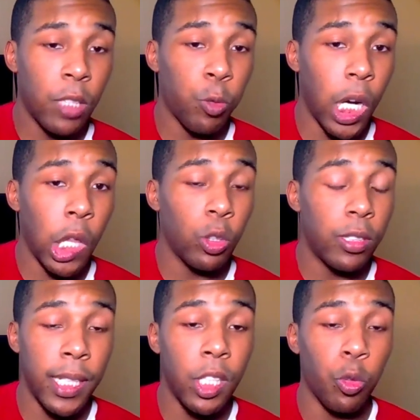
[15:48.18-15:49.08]
it's one of
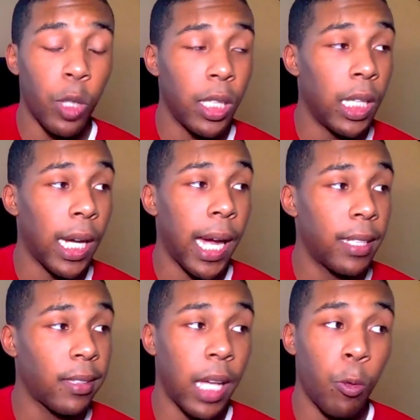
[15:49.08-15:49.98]
those deals where you look
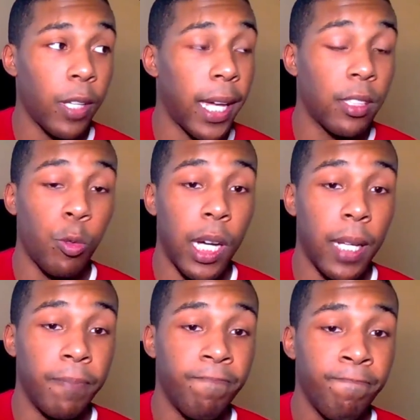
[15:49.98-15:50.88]
at it, it's like, well, guess
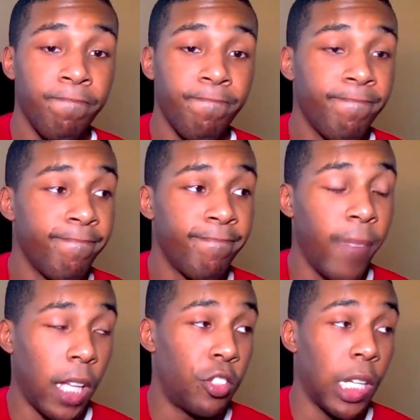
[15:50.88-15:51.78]
what?
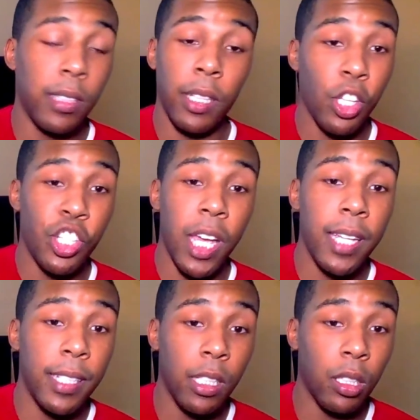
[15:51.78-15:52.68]
It's just like the
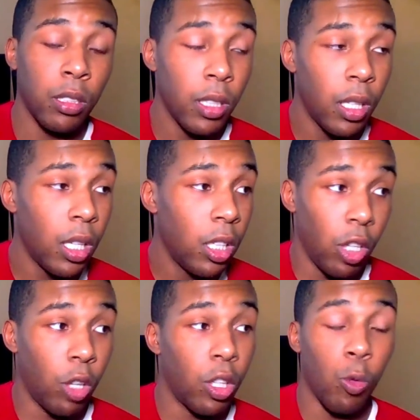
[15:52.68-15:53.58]
Shea deal.
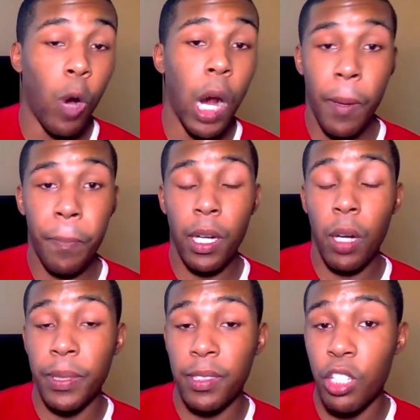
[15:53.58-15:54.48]
You know, you want to be
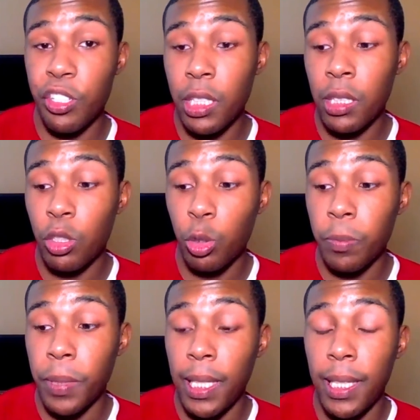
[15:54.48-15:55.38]
put in a position
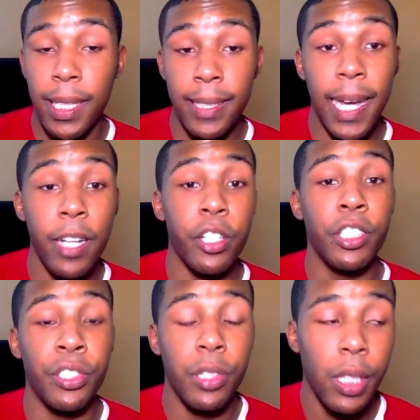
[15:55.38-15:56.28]
to be
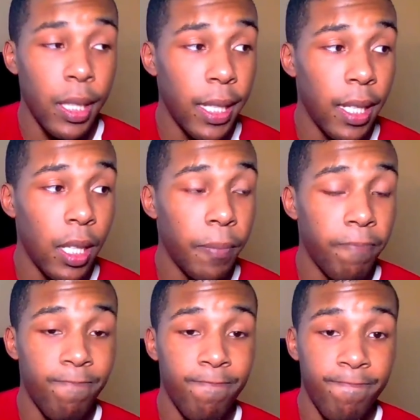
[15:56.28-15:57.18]
contenders,
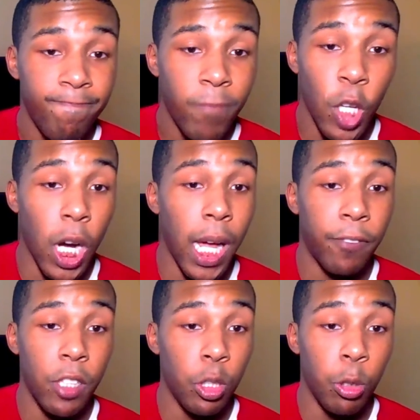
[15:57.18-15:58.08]
you're going
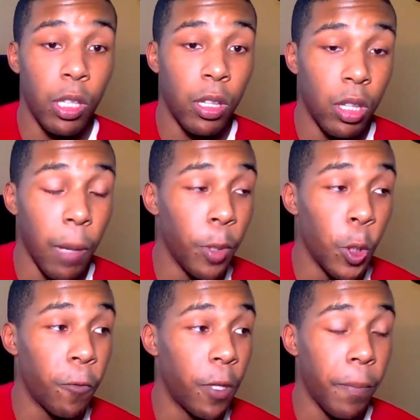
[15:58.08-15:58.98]
to have to do the
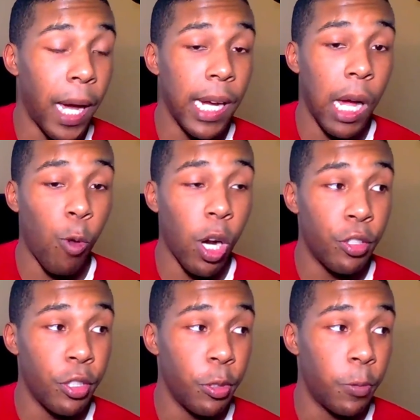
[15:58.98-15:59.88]
move you might not
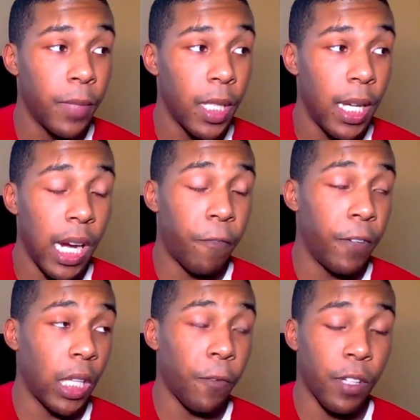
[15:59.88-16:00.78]
want to do.
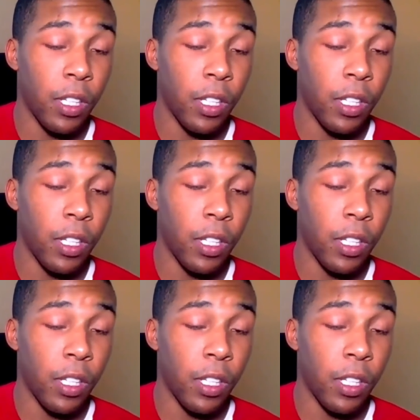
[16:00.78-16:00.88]
And I feel